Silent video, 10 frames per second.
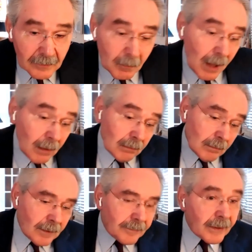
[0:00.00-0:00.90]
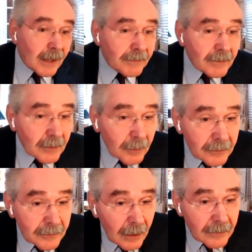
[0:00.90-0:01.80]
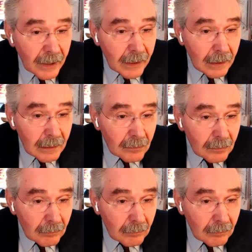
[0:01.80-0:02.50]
And he said, well, if they give it to us, I'll take it.